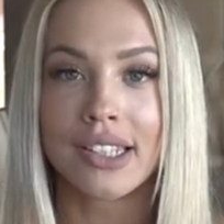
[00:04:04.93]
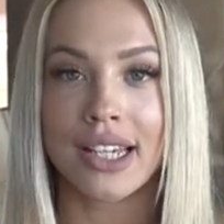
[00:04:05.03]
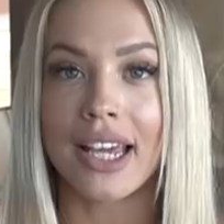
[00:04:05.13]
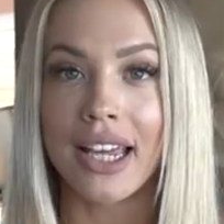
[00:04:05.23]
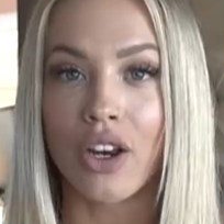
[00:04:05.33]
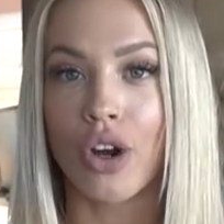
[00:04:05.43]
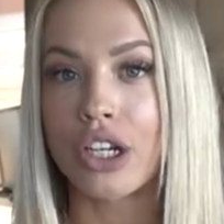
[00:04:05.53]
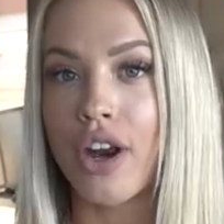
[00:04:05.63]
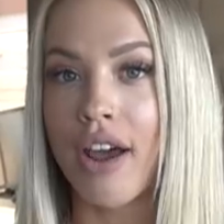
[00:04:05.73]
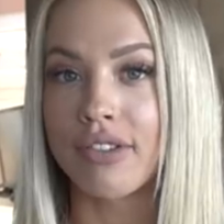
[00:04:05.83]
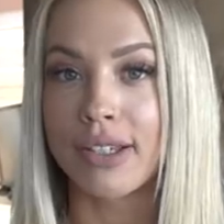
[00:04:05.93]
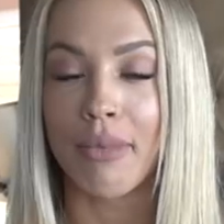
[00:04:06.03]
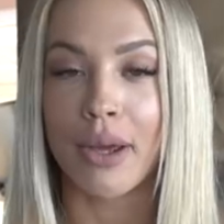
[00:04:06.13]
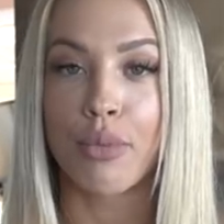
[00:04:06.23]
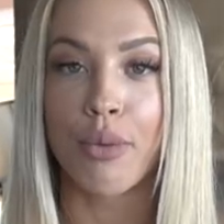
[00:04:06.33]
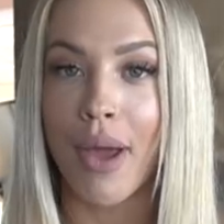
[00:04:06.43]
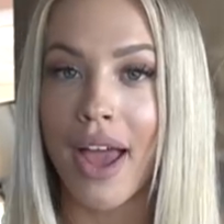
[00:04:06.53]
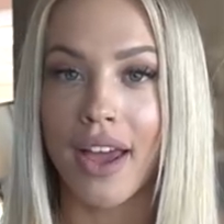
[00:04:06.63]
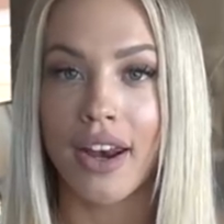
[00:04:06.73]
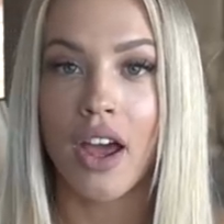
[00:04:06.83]
to eat, or I don't have something
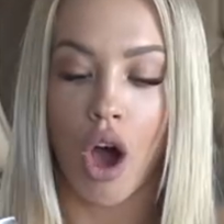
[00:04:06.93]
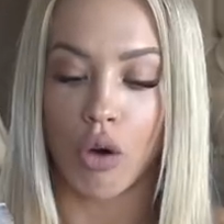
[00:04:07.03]
prepared.